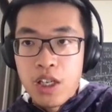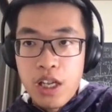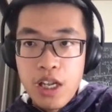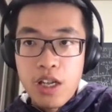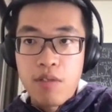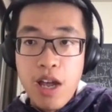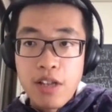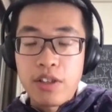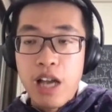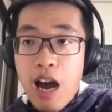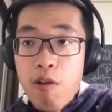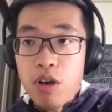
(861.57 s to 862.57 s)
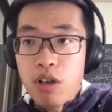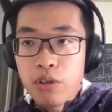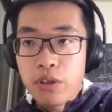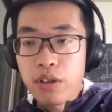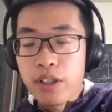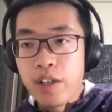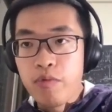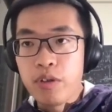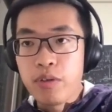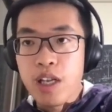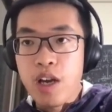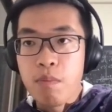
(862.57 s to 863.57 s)
And I will also give
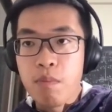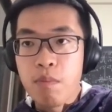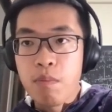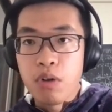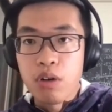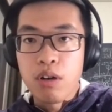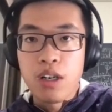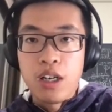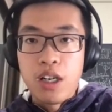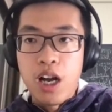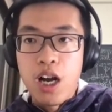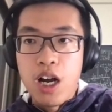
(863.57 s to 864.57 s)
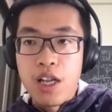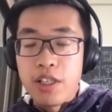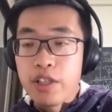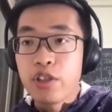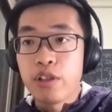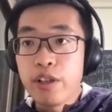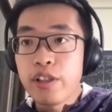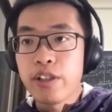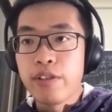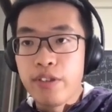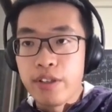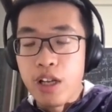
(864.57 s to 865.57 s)
you some more
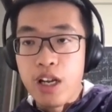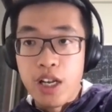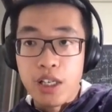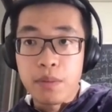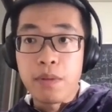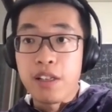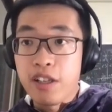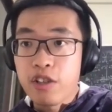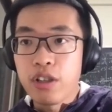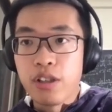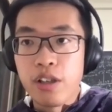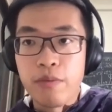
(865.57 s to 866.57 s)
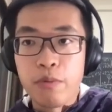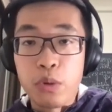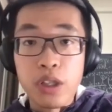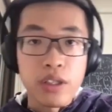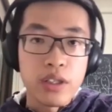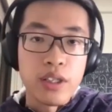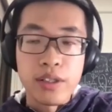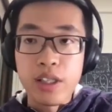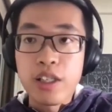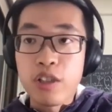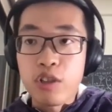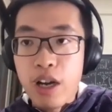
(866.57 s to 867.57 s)
intuitive explanation of what the
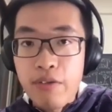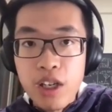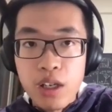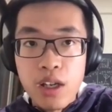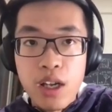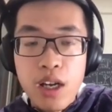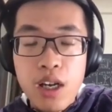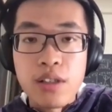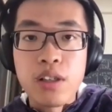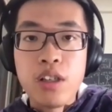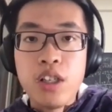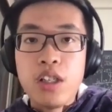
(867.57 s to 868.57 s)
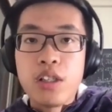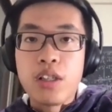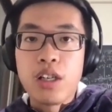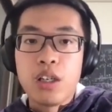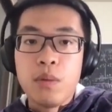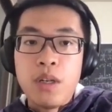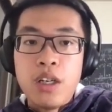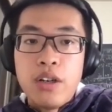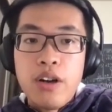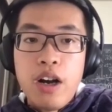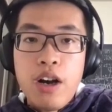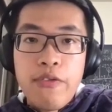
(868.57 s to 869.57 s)
CD driving is. So
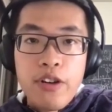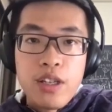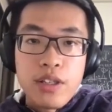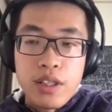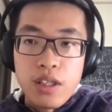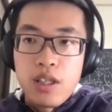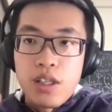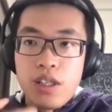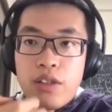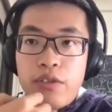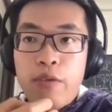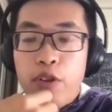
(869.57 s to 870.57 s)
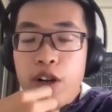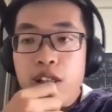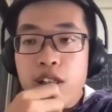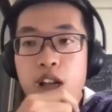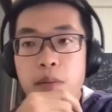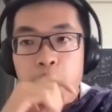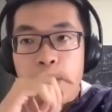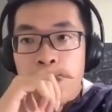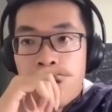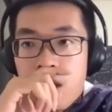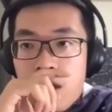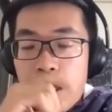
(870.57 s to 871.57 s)
for example,
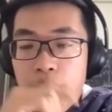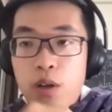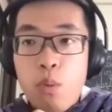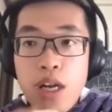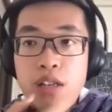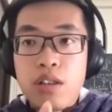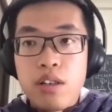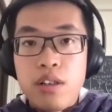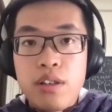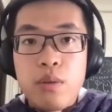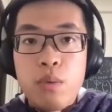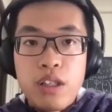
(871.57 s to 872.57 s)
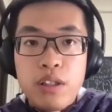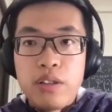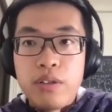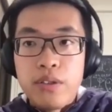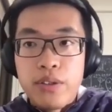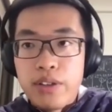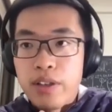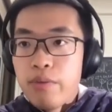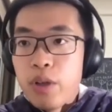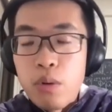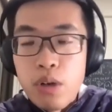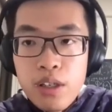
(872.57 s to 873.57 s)
like waiters want to serve
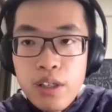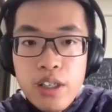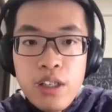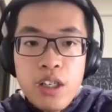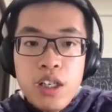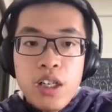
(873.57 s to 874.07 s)
the water.